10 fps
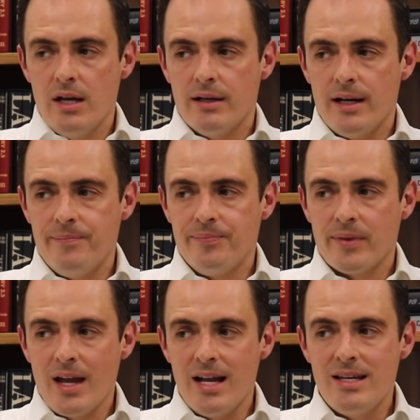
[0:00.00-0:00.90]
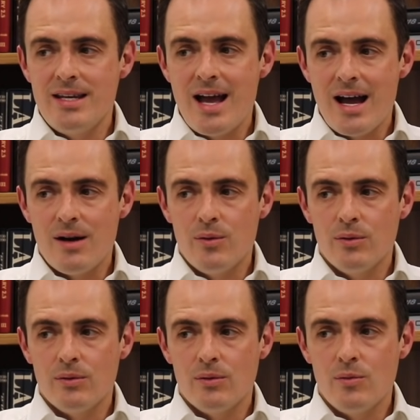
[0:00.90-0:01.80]
And now
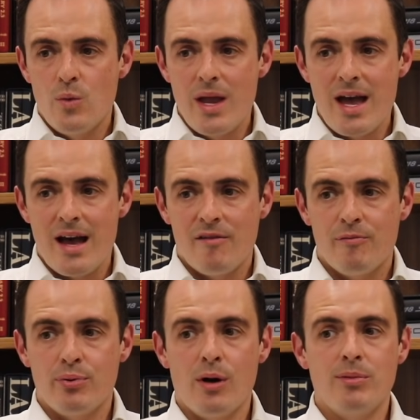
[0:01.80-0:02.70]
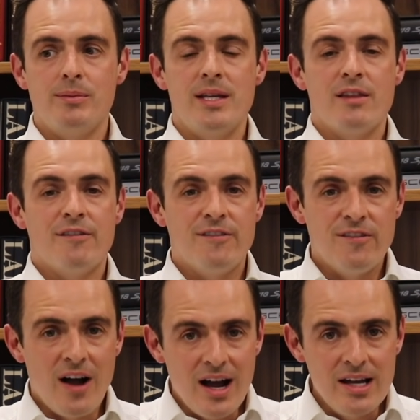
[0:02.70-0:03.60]
we have probably the
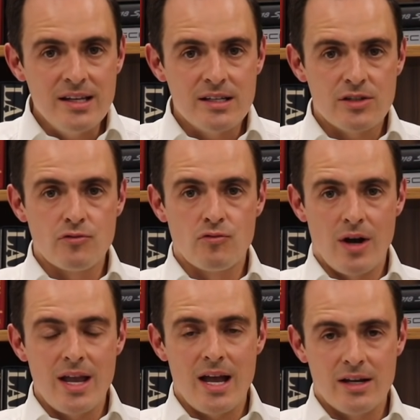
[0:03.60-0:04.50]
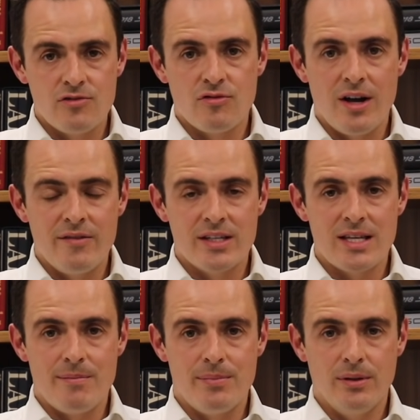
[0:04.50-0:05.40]
finest right-hand drive
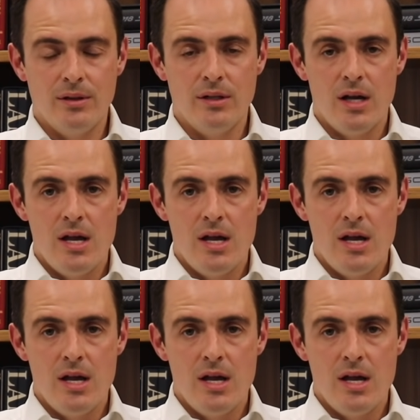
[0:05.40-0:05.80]
example